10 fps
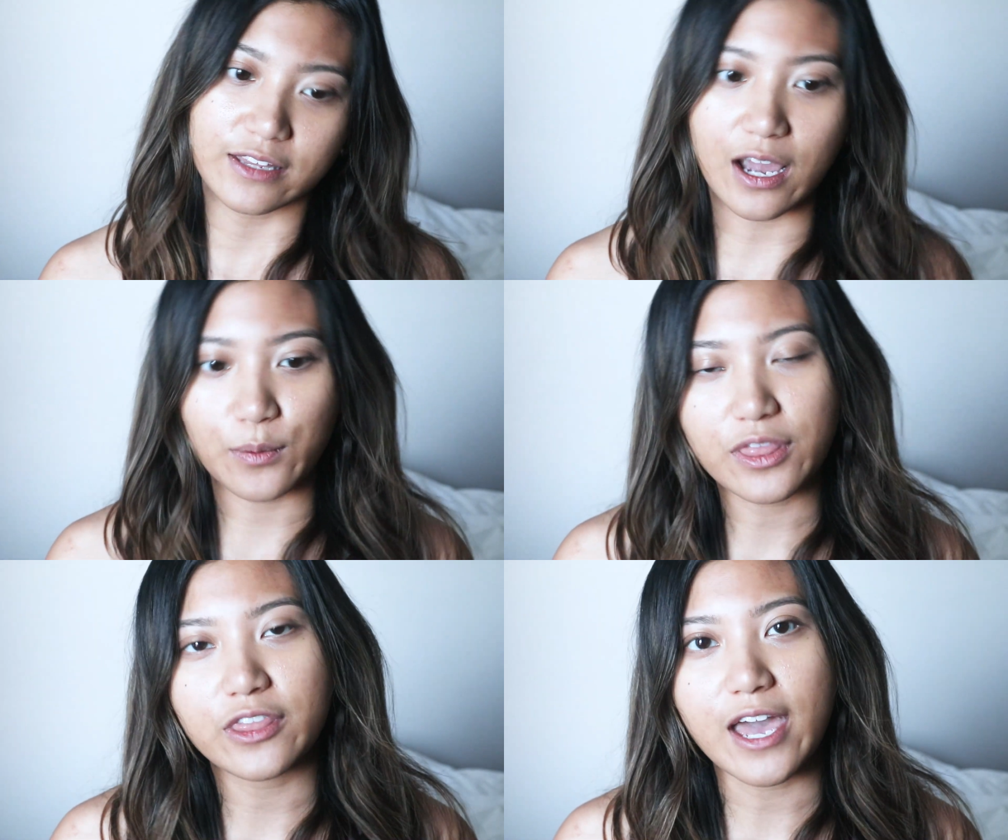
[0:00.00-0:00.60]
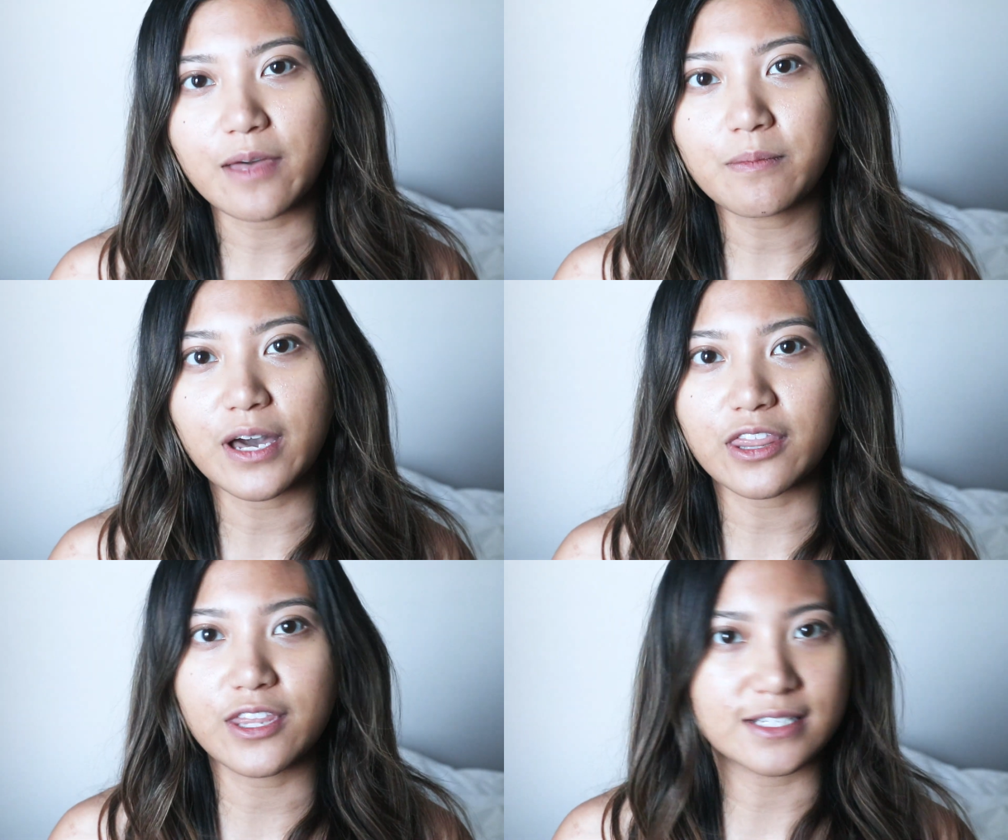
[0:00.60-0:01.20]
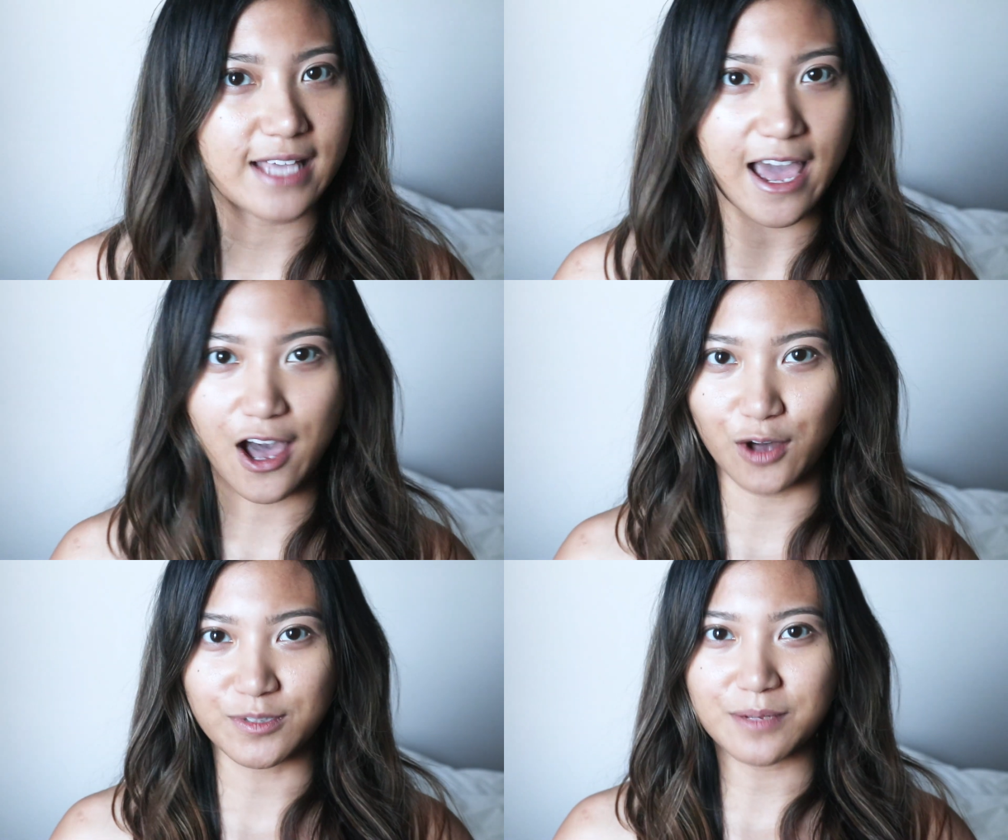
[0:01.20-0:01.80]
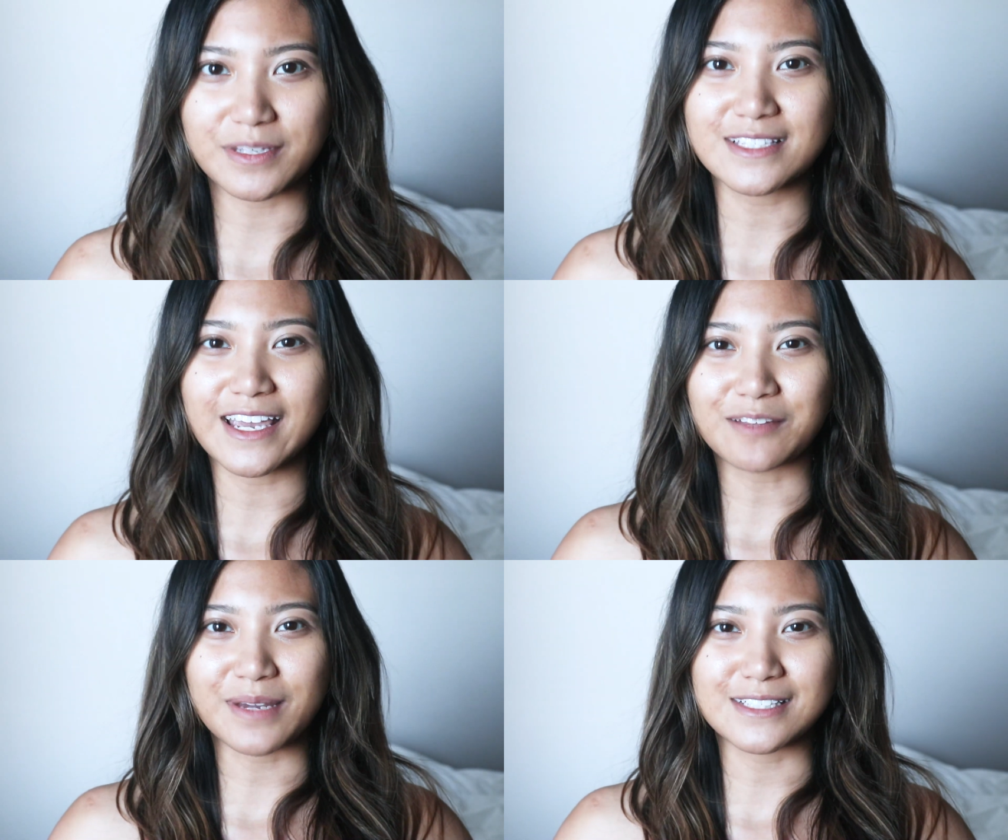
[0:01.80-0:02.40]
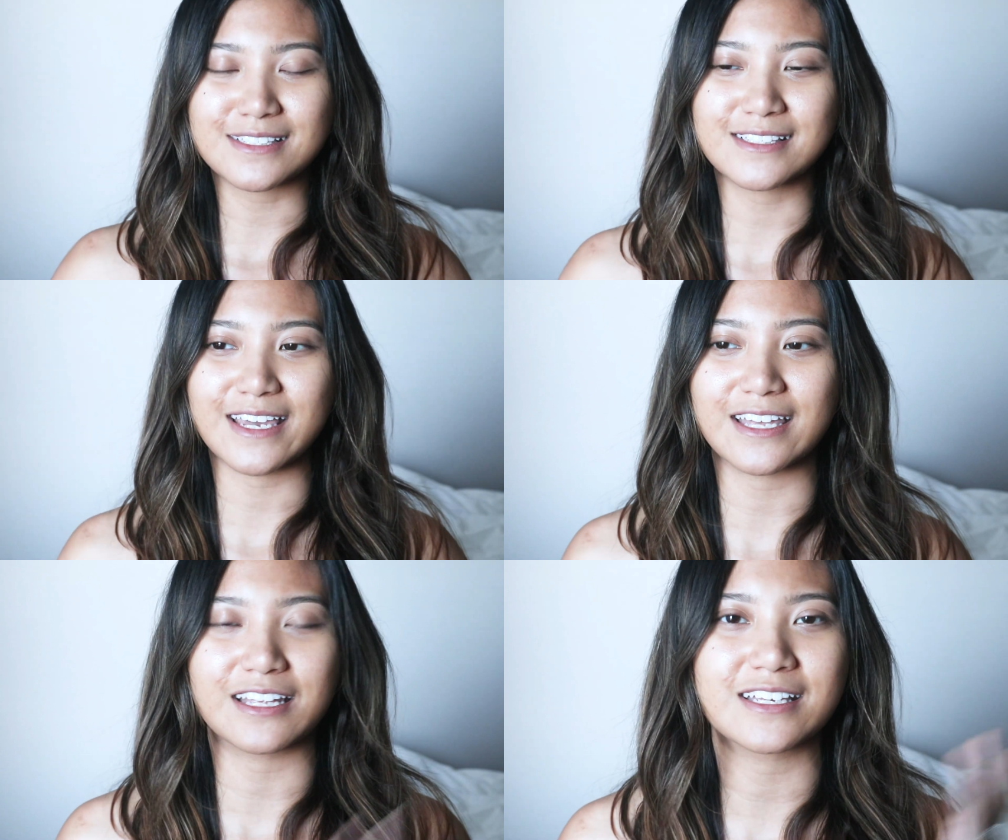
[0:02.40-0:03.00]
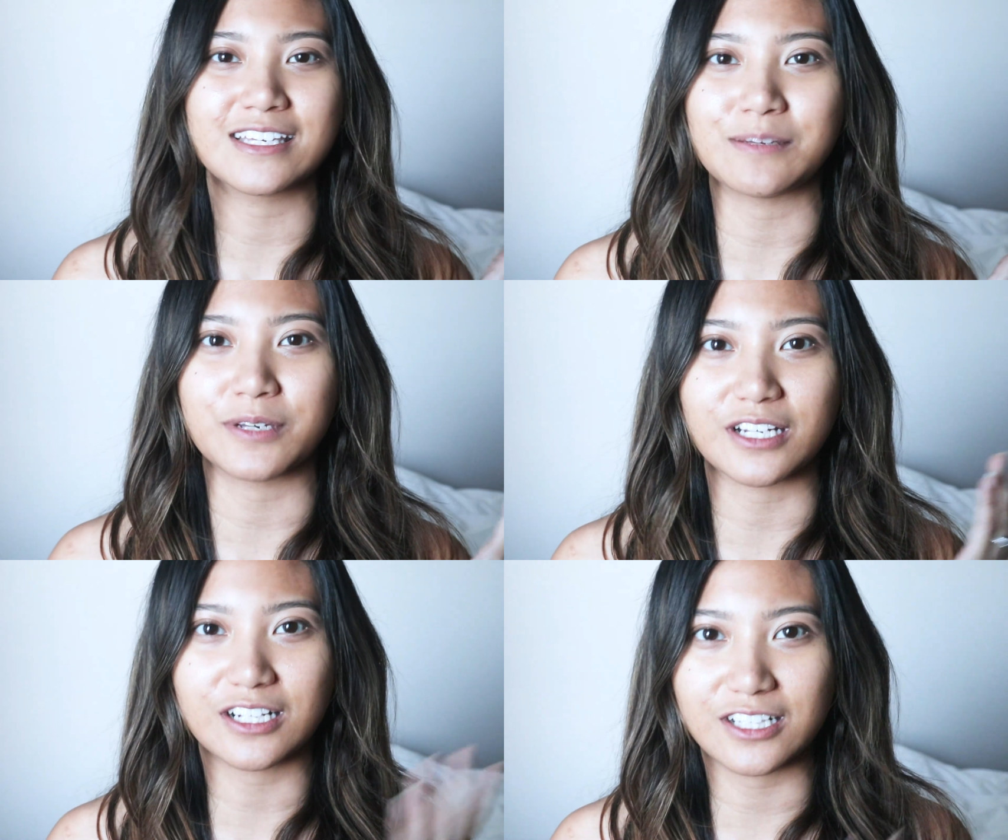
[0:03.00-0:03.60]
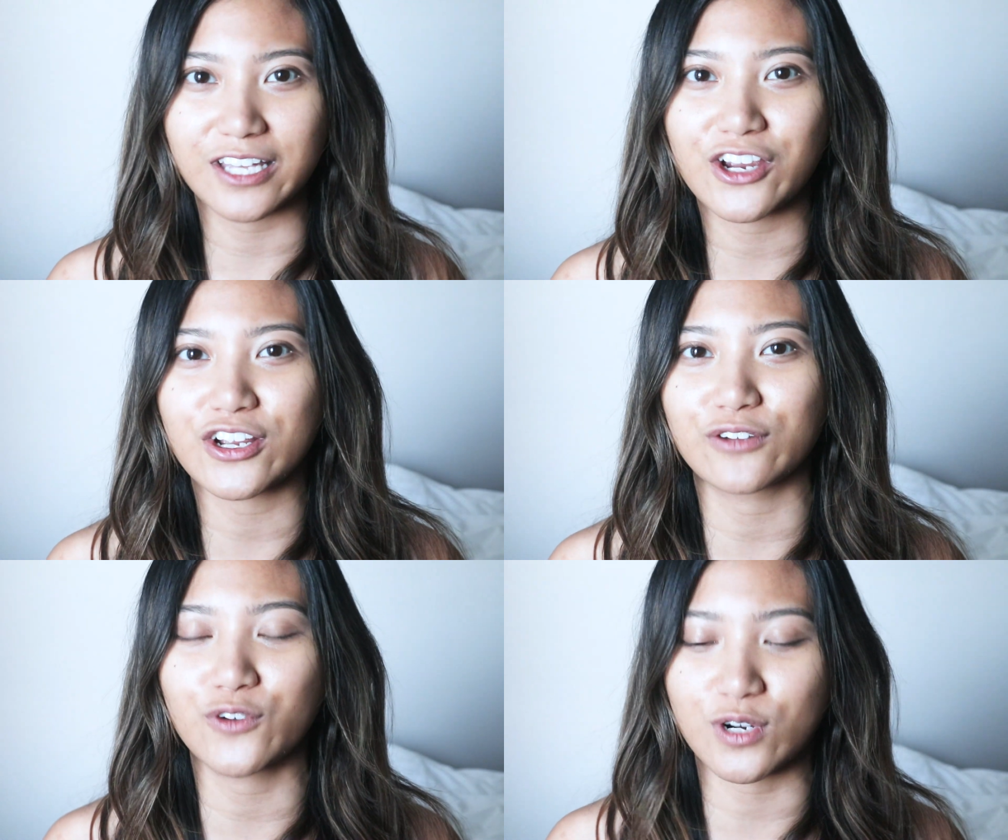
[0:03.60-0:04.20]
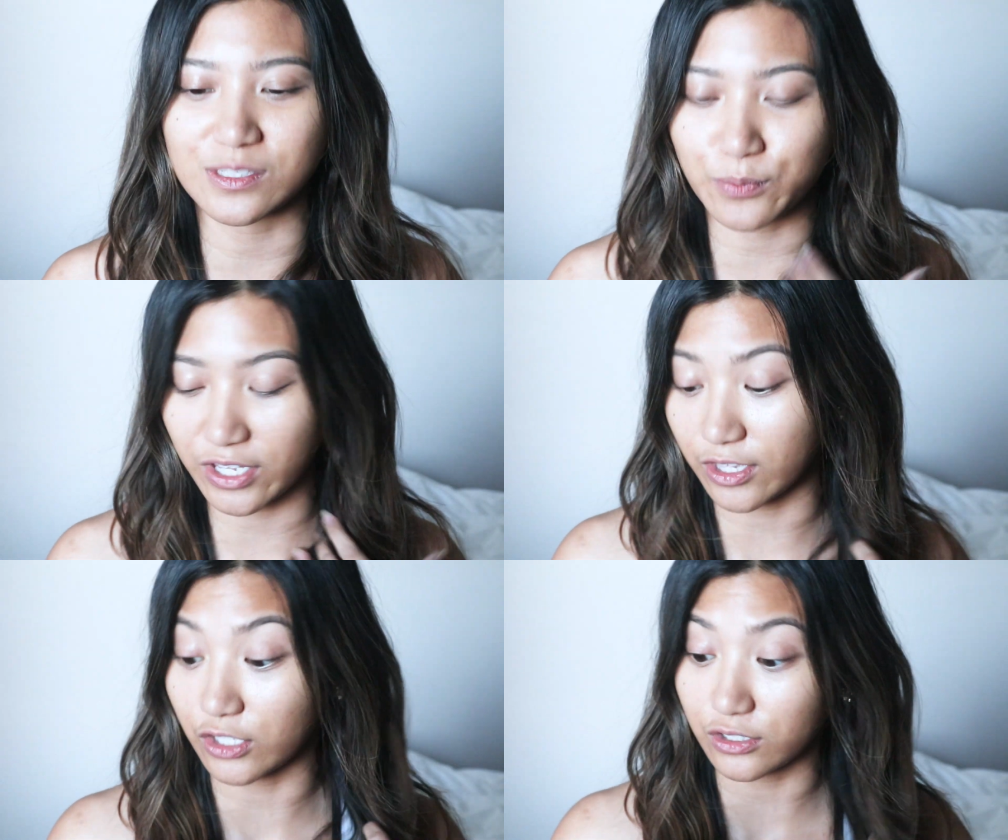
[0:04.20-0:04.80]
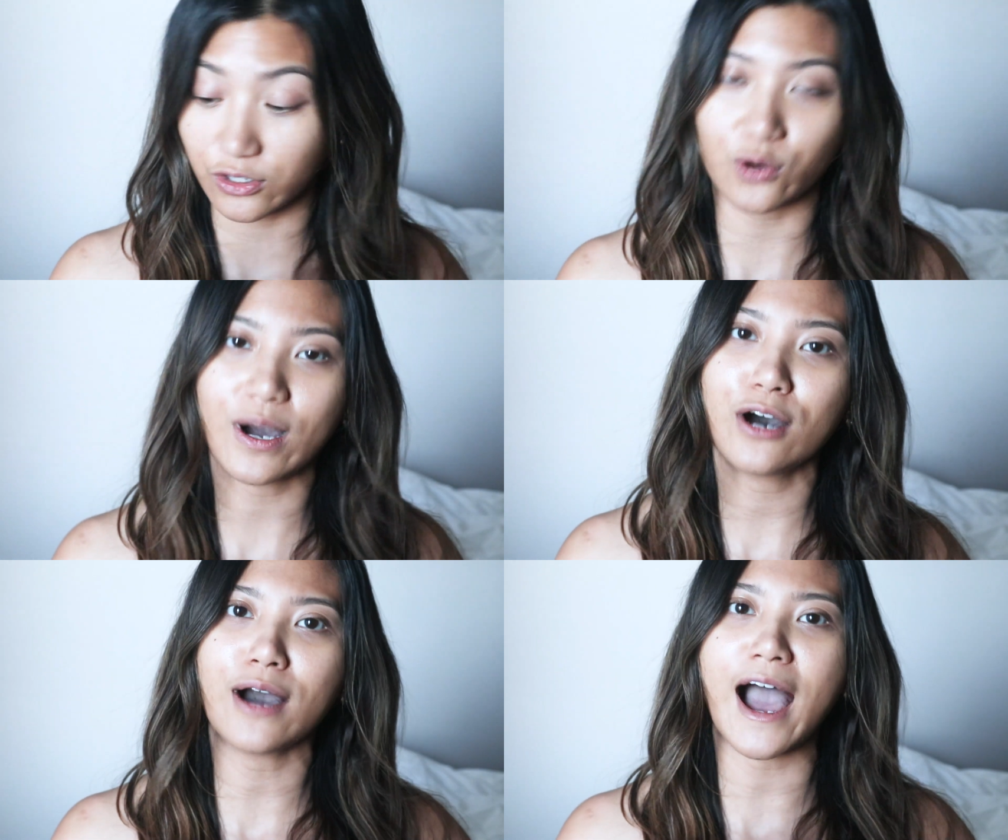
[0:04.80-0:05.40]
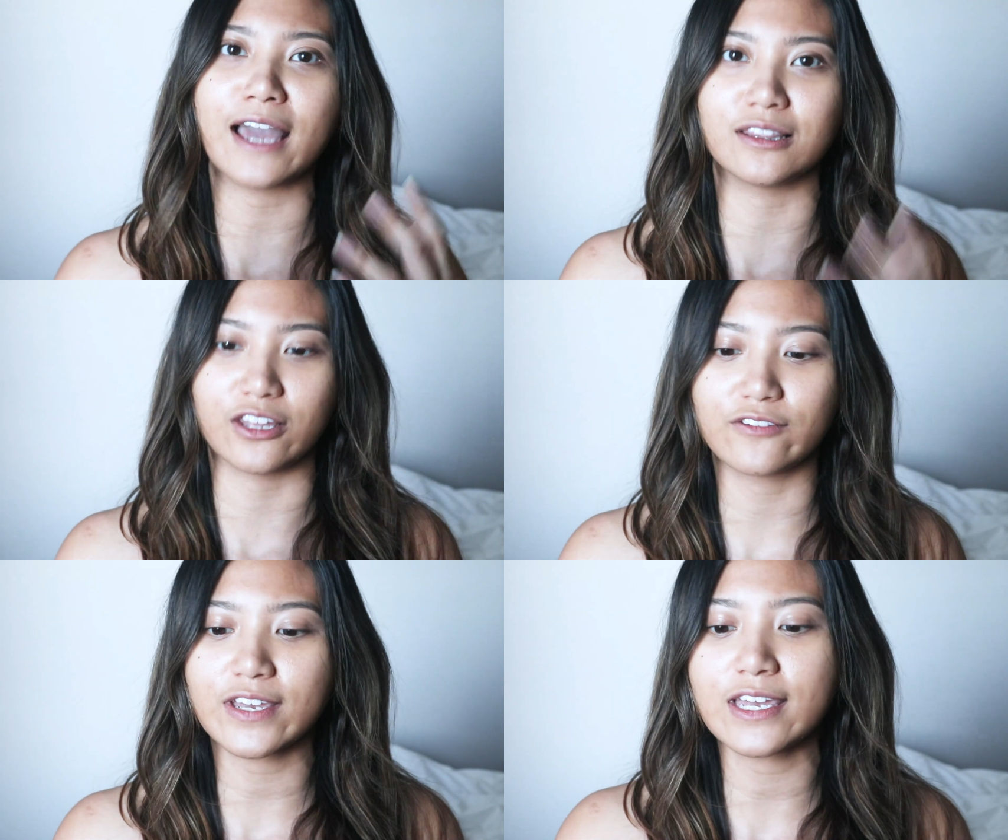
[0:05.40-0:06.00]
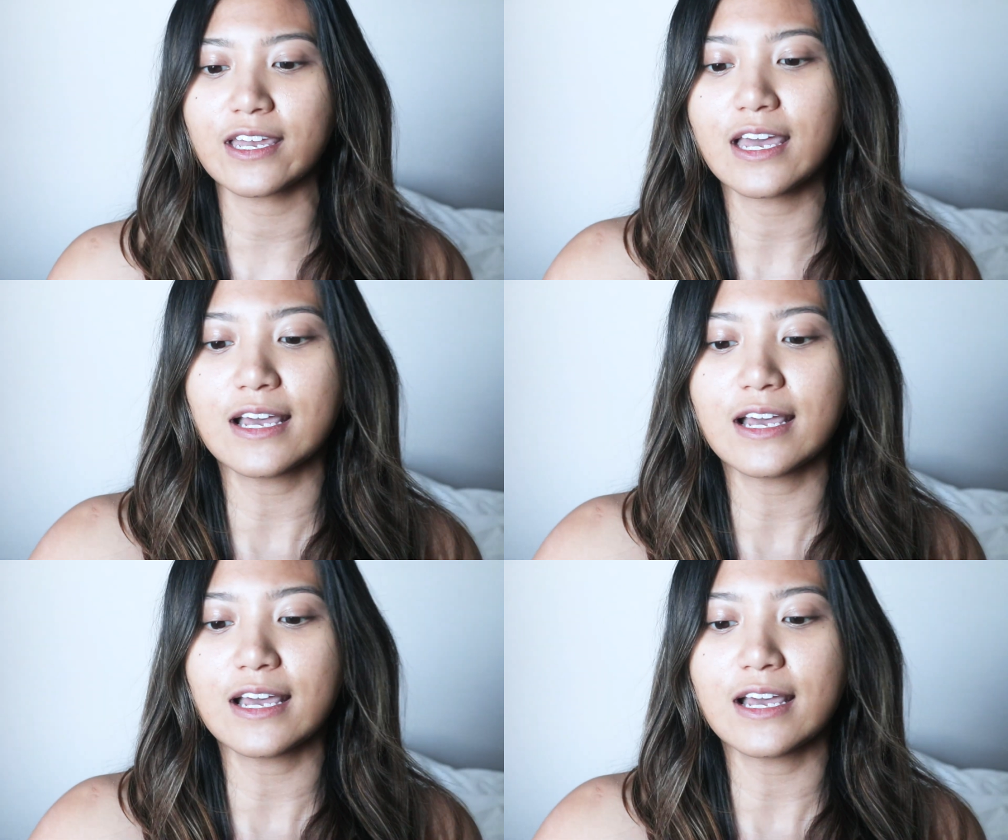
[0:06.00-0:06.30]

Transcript: now and then, but this helped maintain my skin and keep it clear and of course bring the glow out. I love it.